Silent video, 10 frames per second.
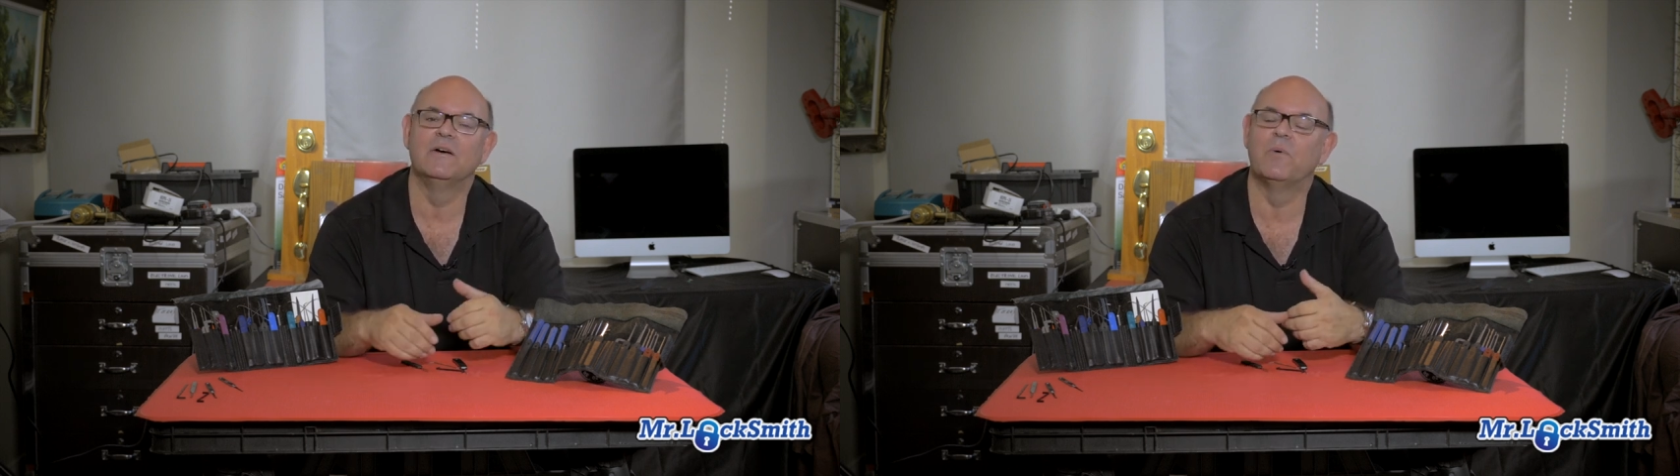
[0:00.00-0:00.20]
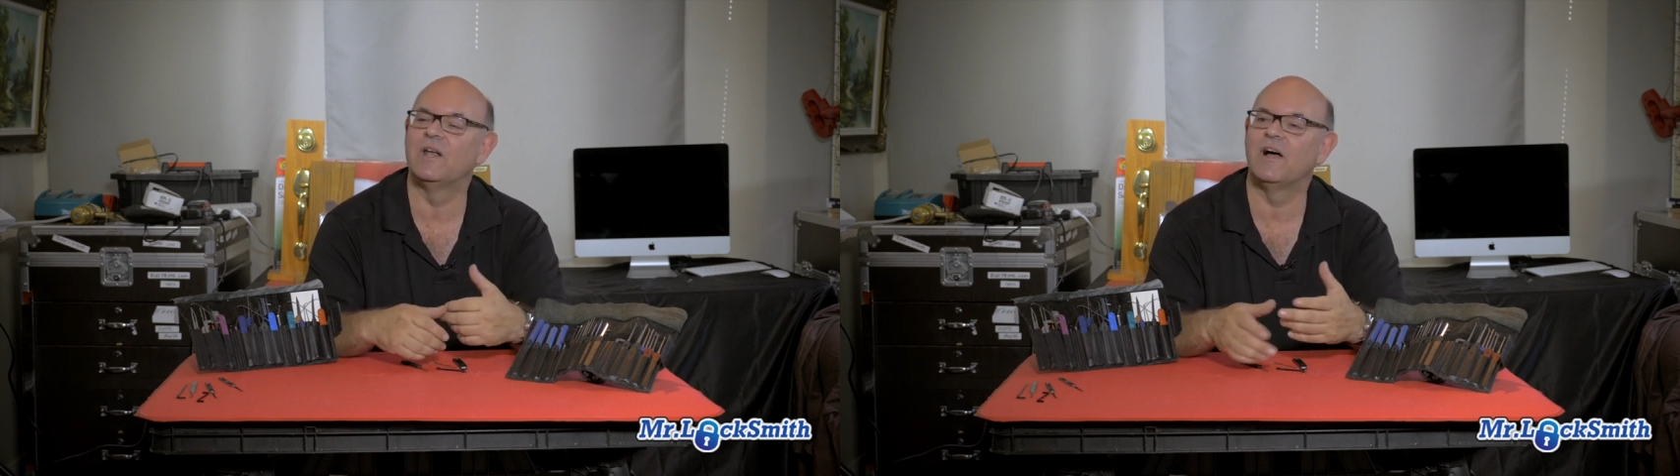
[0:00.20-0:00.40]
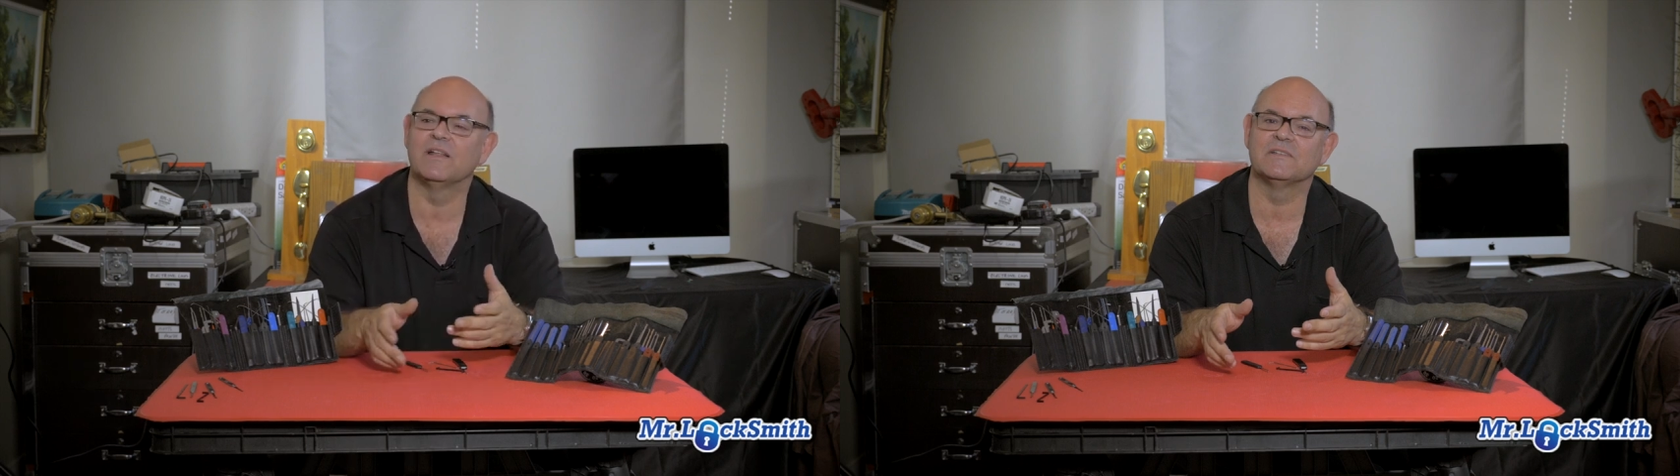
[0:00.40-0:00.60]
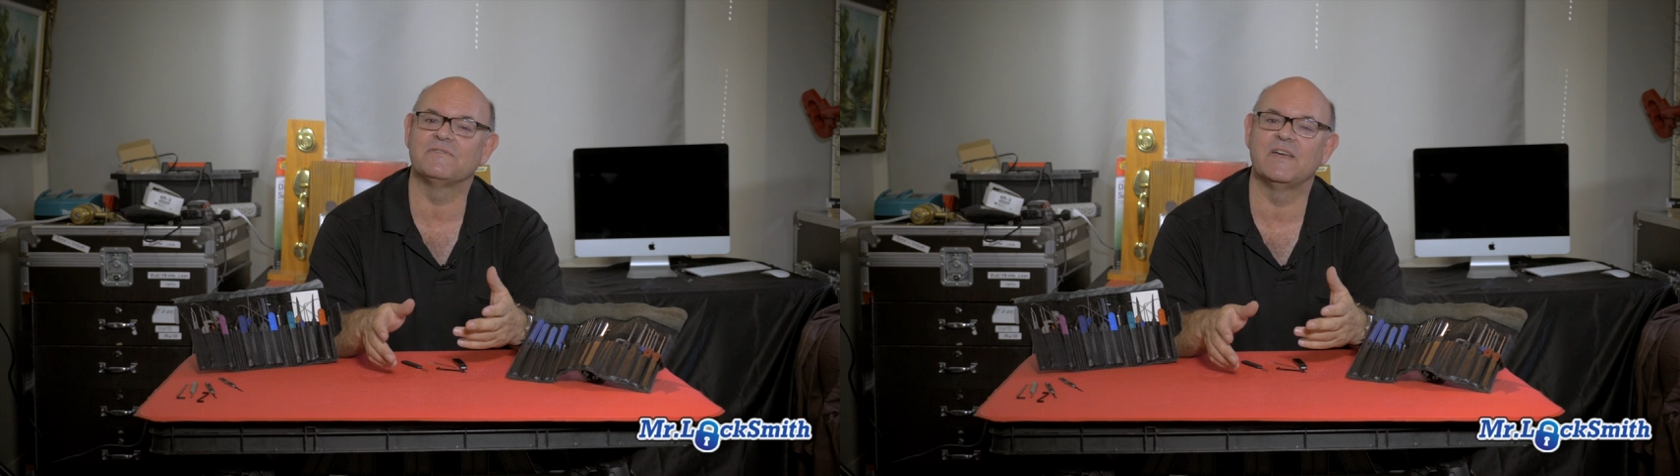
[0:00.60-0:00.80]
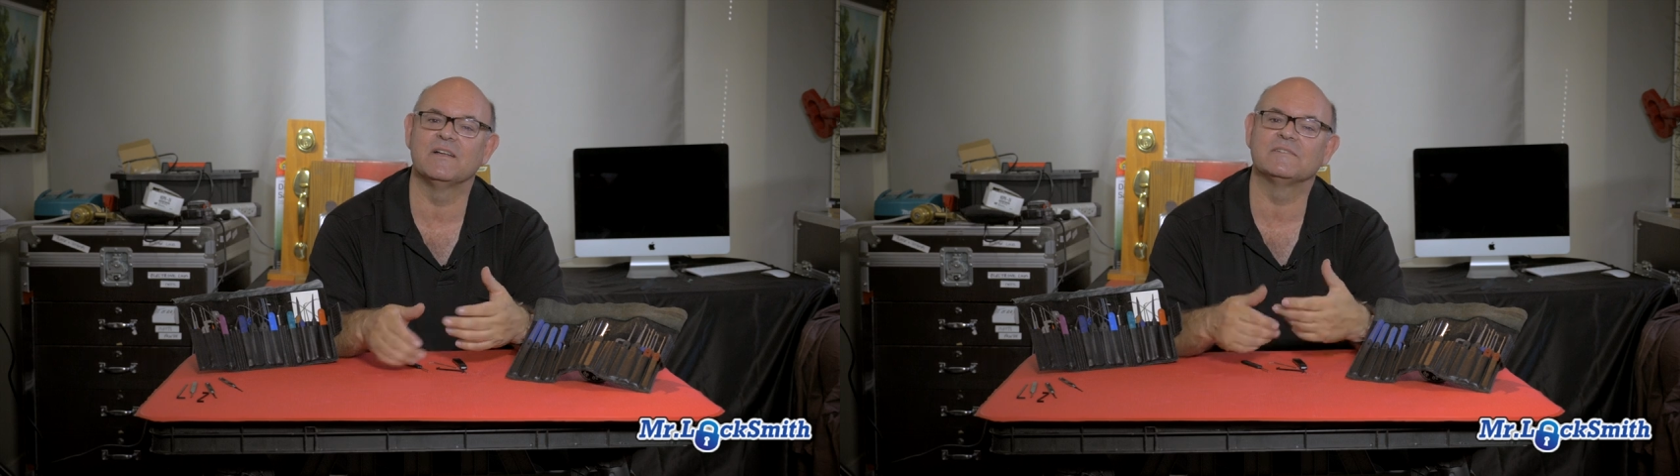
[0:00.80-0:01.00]
When all else
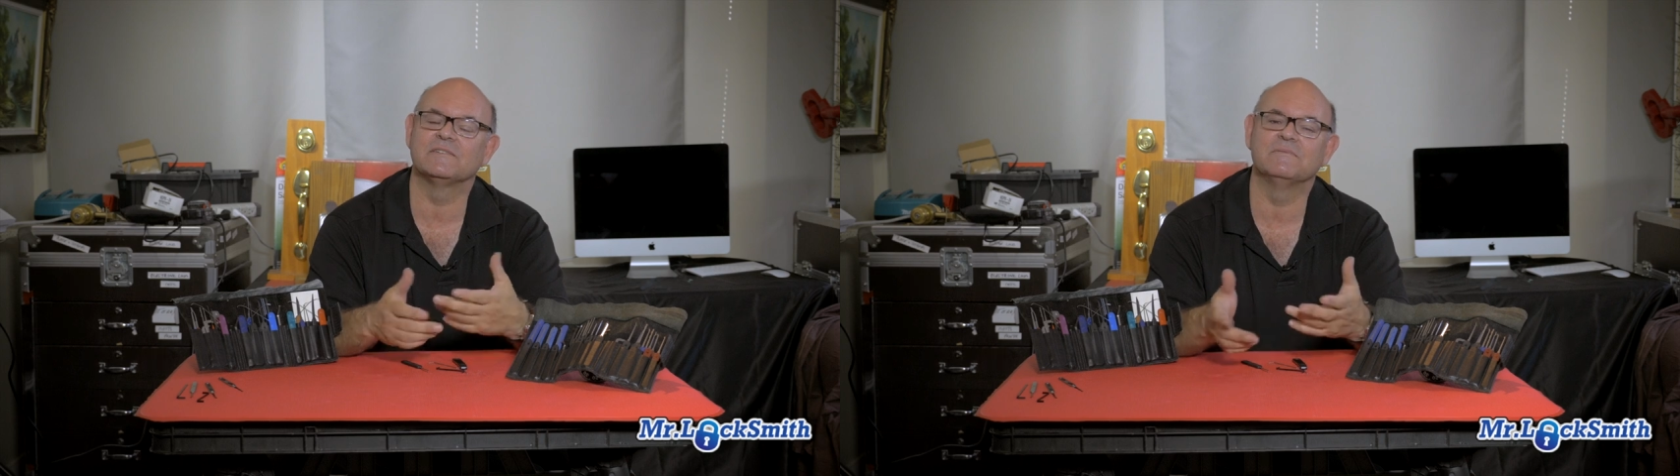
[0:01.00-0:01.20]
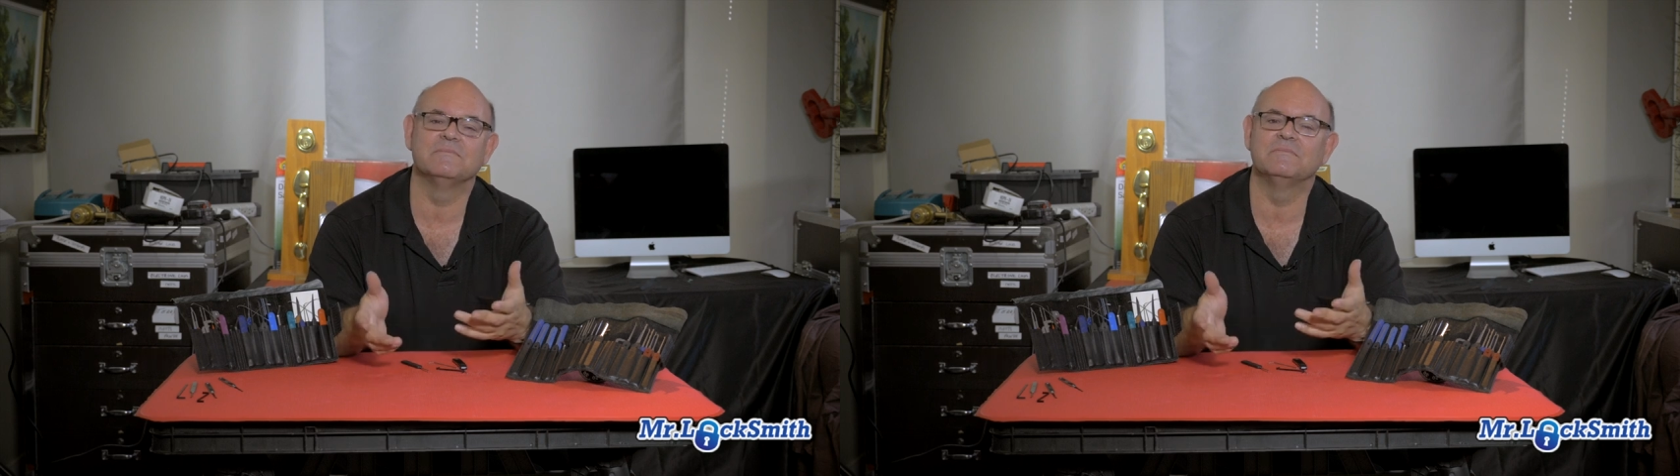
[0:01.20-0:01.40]
fails,